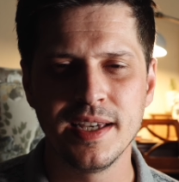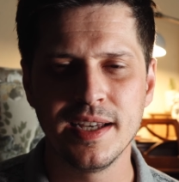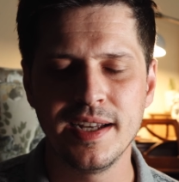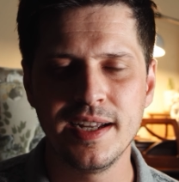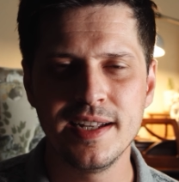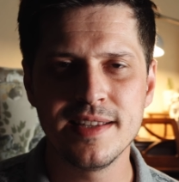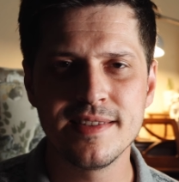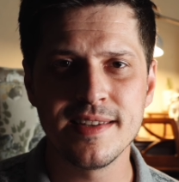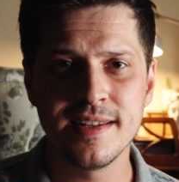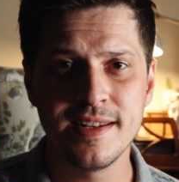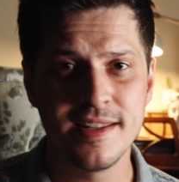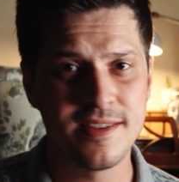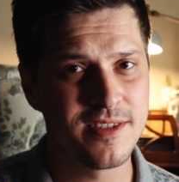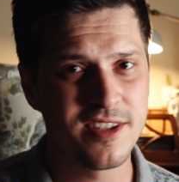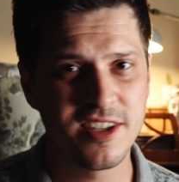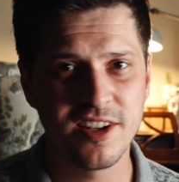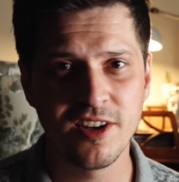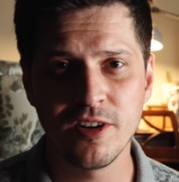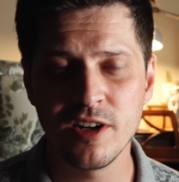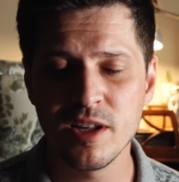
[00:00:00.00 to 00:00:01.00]
It's an
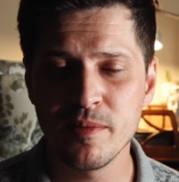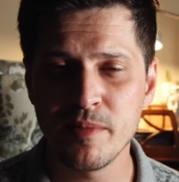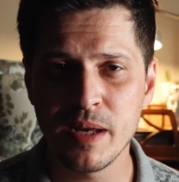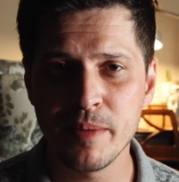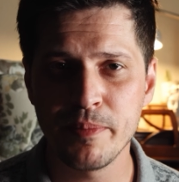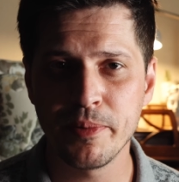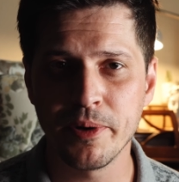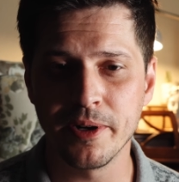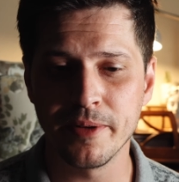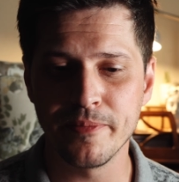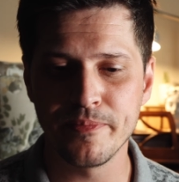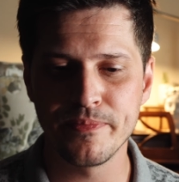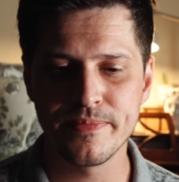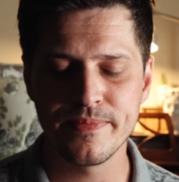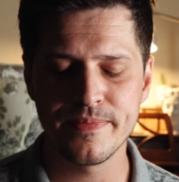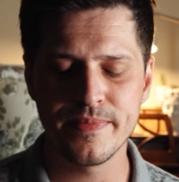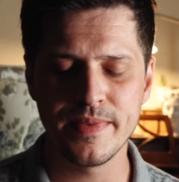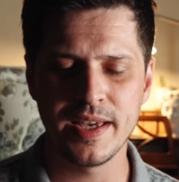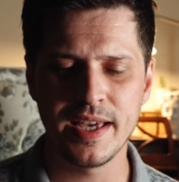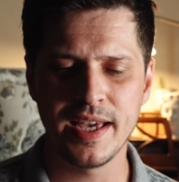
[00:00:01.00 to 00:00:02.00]
insecurity on my part.
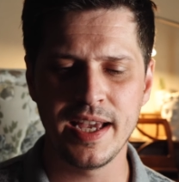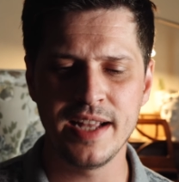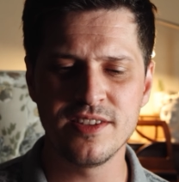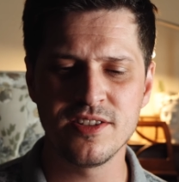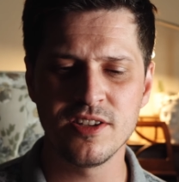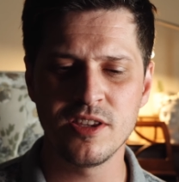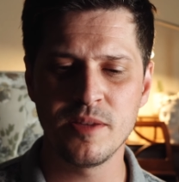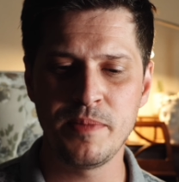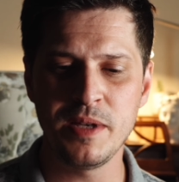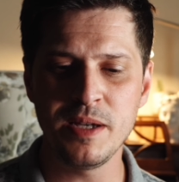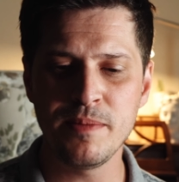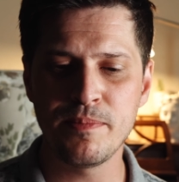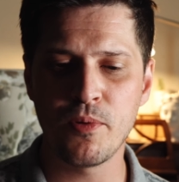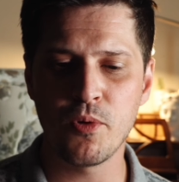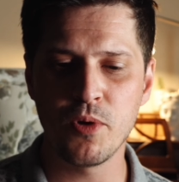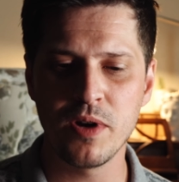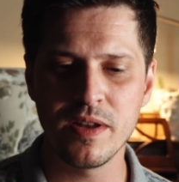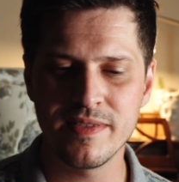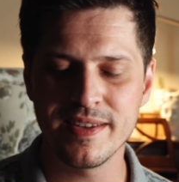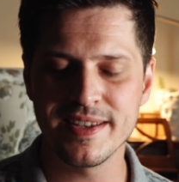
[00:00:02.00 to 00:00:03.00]
And so the big
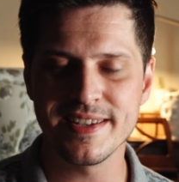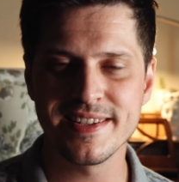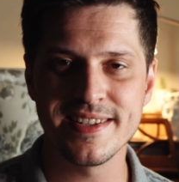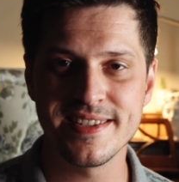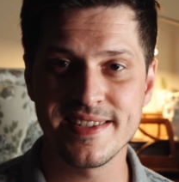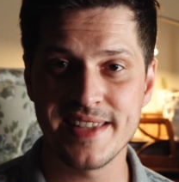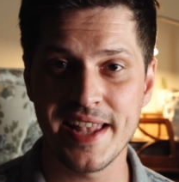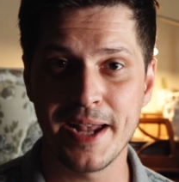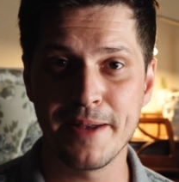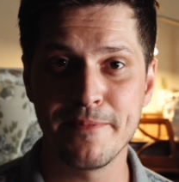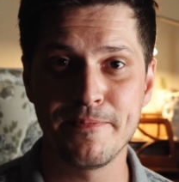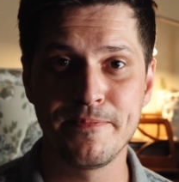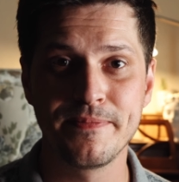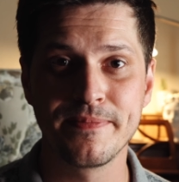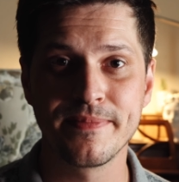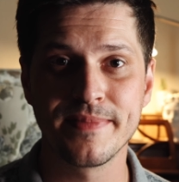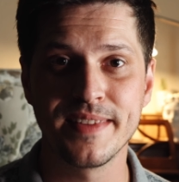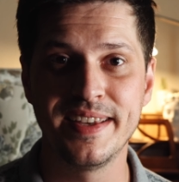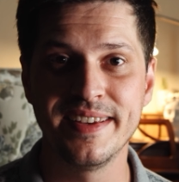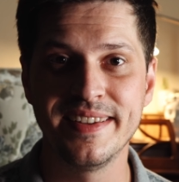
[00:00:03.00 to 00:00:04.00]
point of this is that
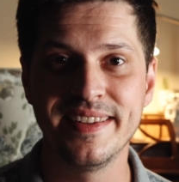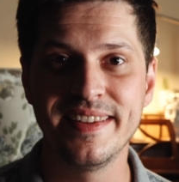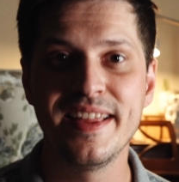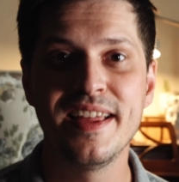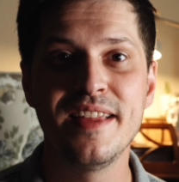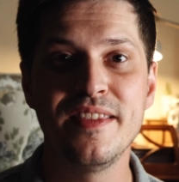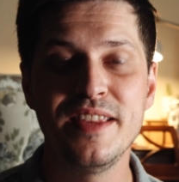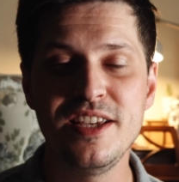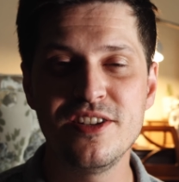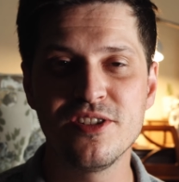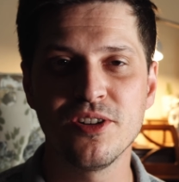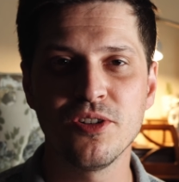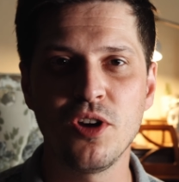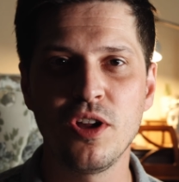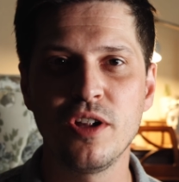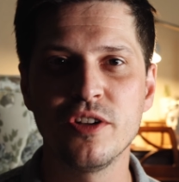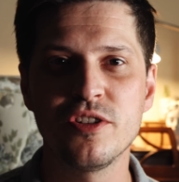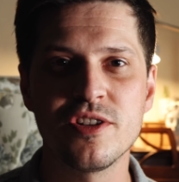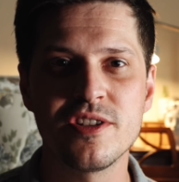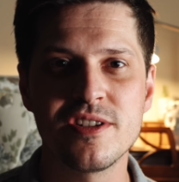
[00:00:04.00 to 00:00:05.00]
these are
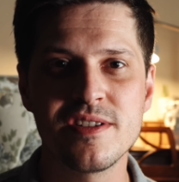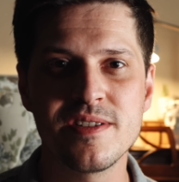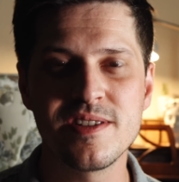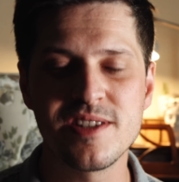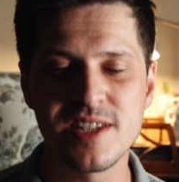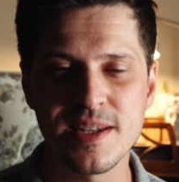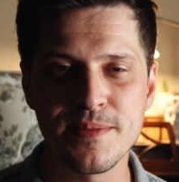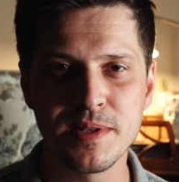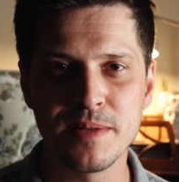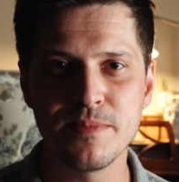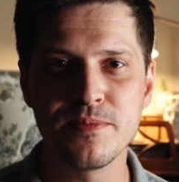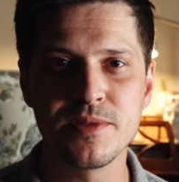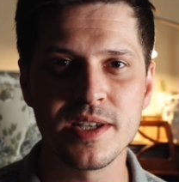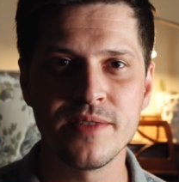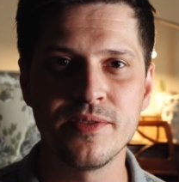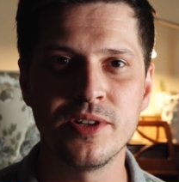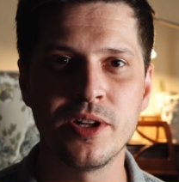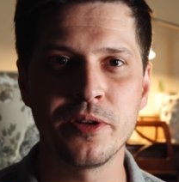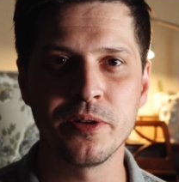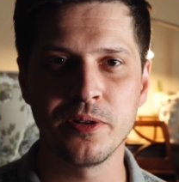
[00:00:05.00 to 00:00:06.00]
all just symptoms
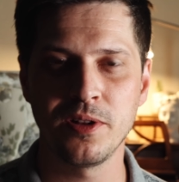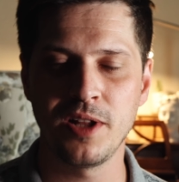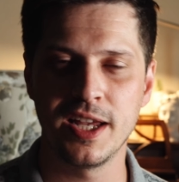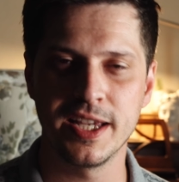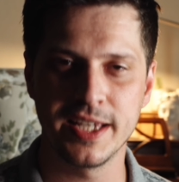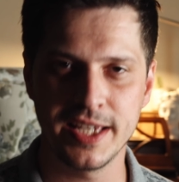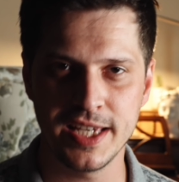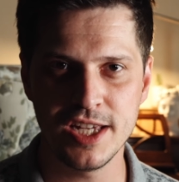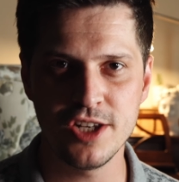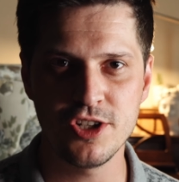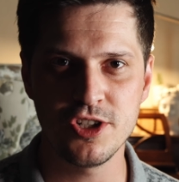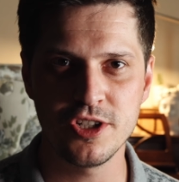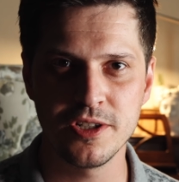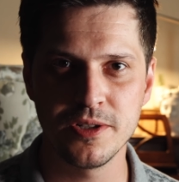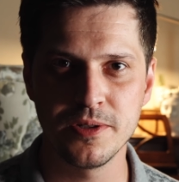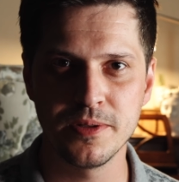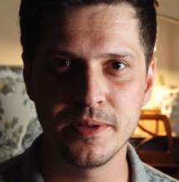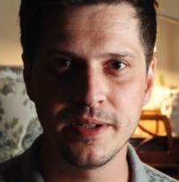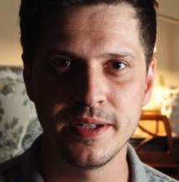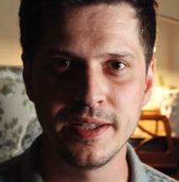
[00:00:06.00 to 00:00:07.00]
of an underlying
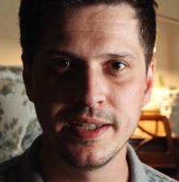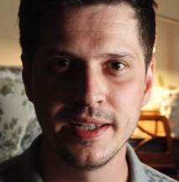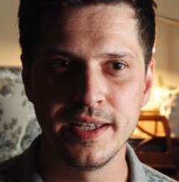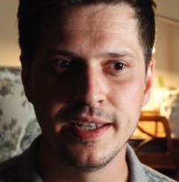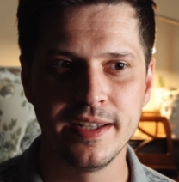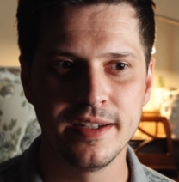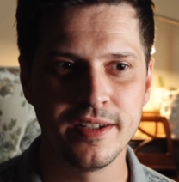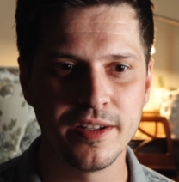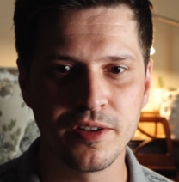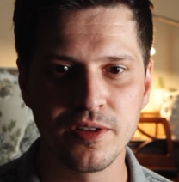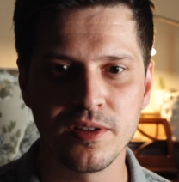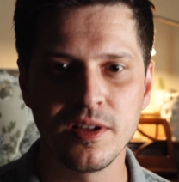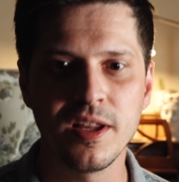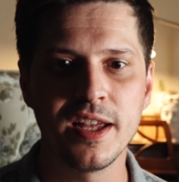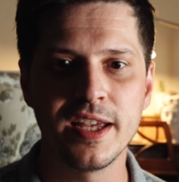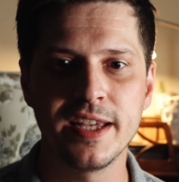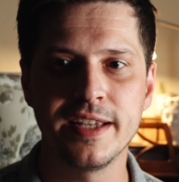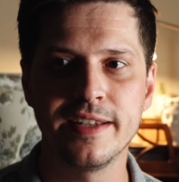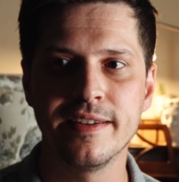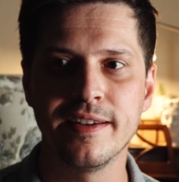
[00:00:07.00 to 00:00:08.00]
issue, an
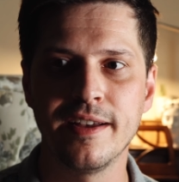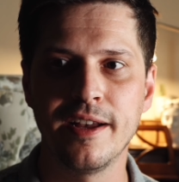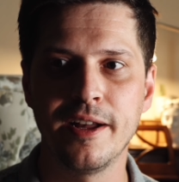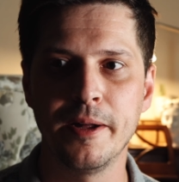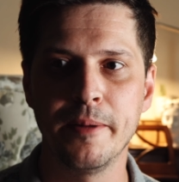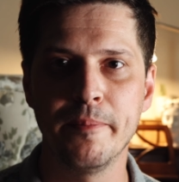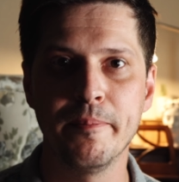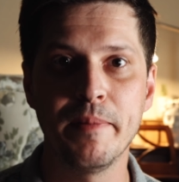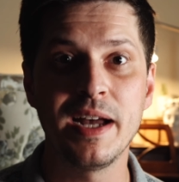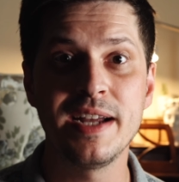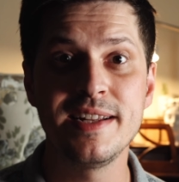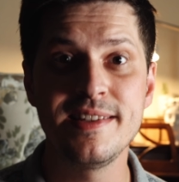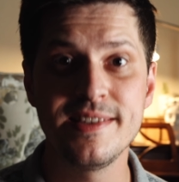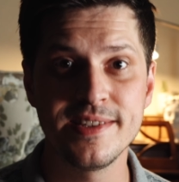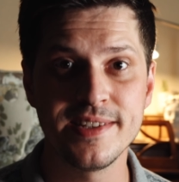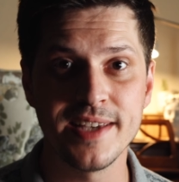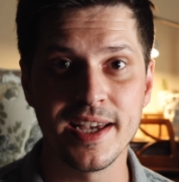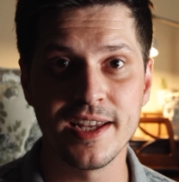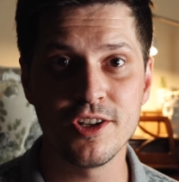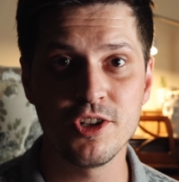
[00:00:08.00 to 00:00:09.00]
underlying
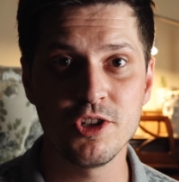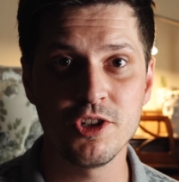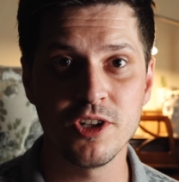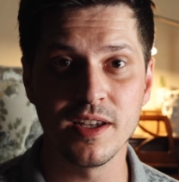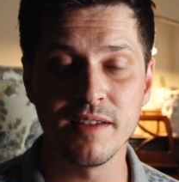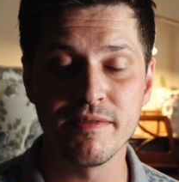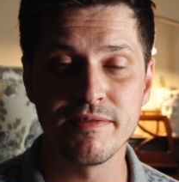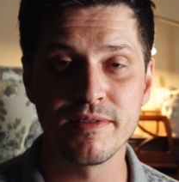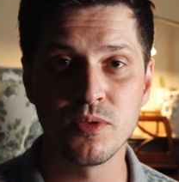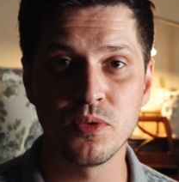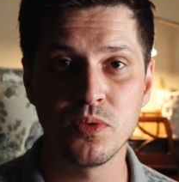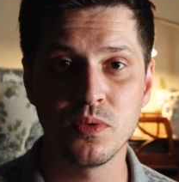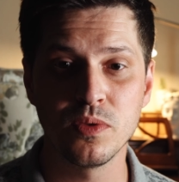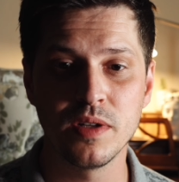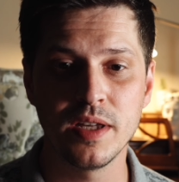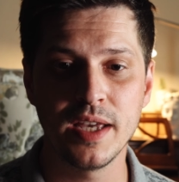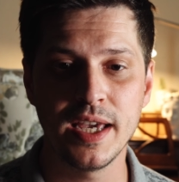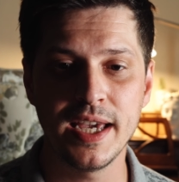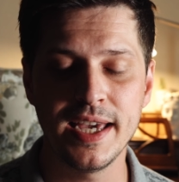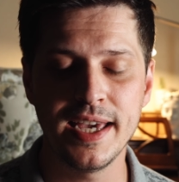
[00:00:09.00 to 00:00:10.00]
mindset shift.
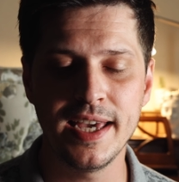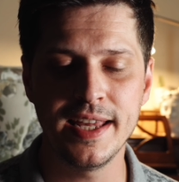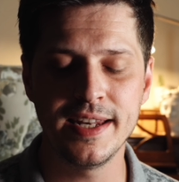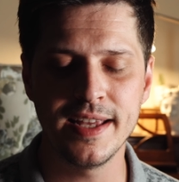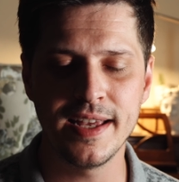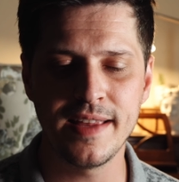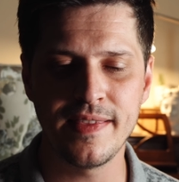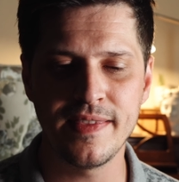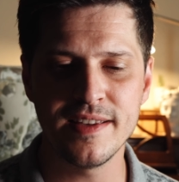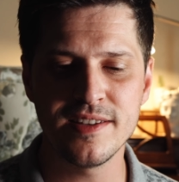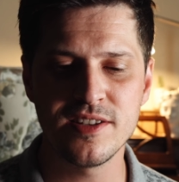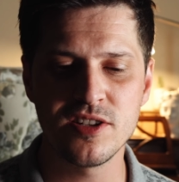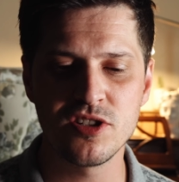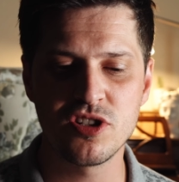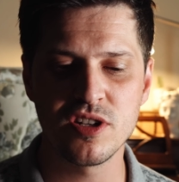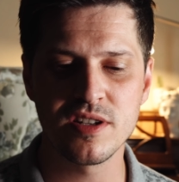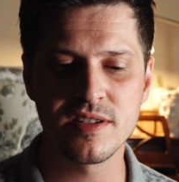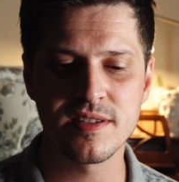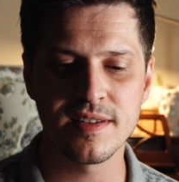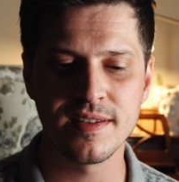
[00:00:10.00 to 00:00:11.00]
And this
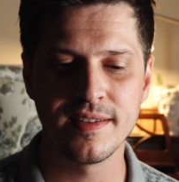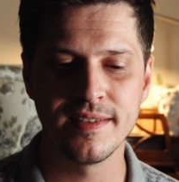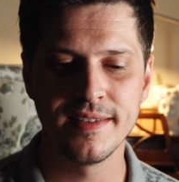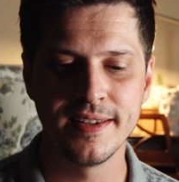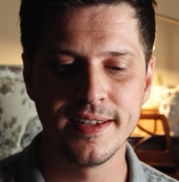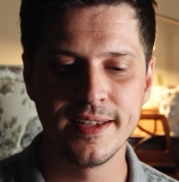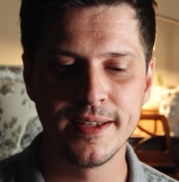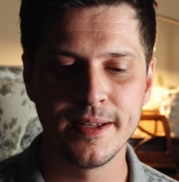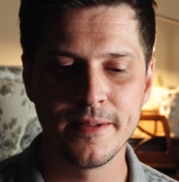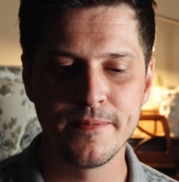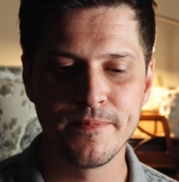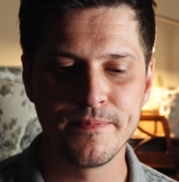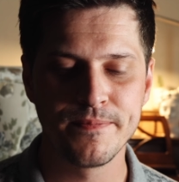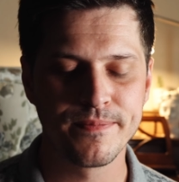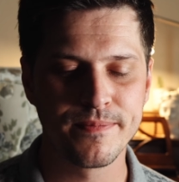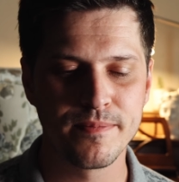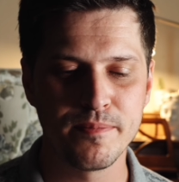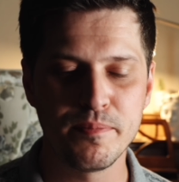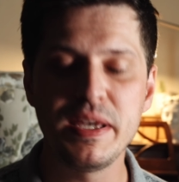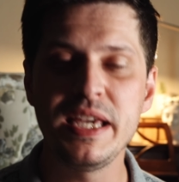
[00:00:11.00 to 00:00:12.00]
is just
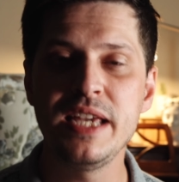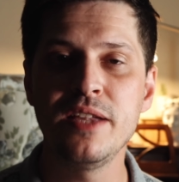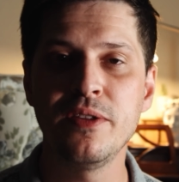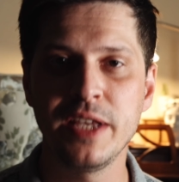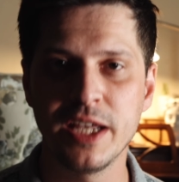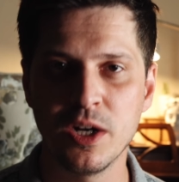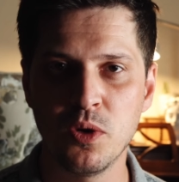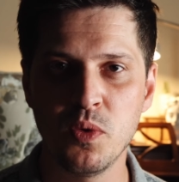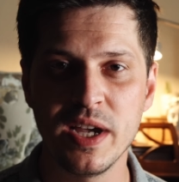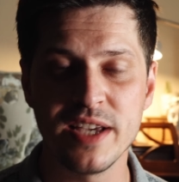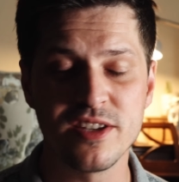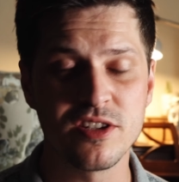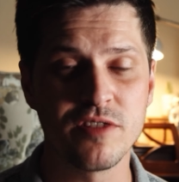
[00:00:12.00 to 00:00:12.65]
peeling it away.